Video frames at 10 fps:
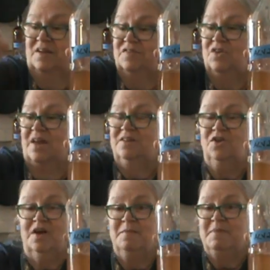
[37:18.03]
It's not
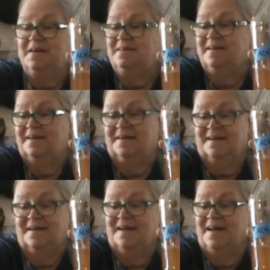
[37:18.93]
alarming
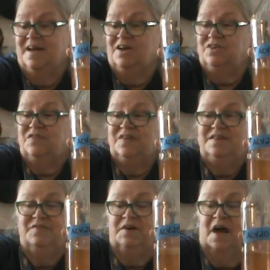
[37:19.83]
to see
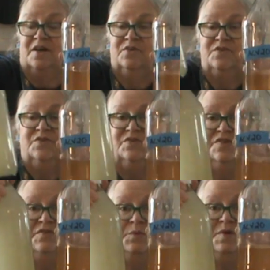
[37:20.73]
different colors. There's
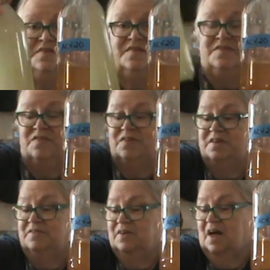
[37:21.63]
different reasons to see
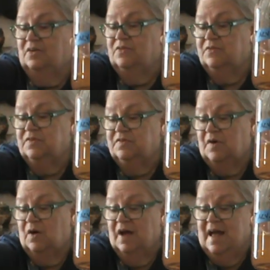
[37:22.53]
different colors. First of
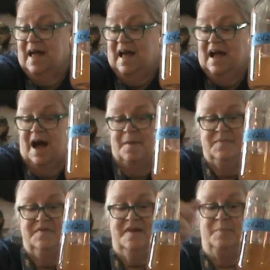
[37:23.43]
all,
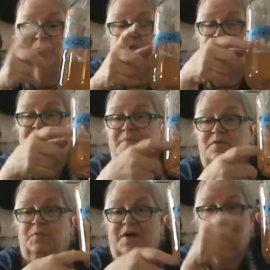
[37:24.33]
this apple could have been
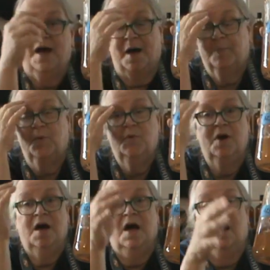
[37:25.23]
a redder apple
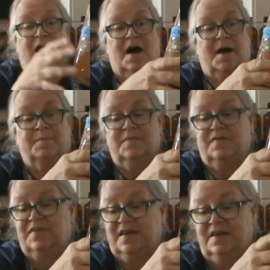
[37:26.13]

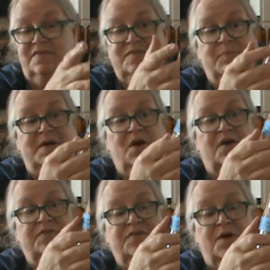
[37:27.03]
than these. But
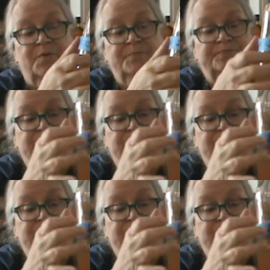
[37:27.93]
also,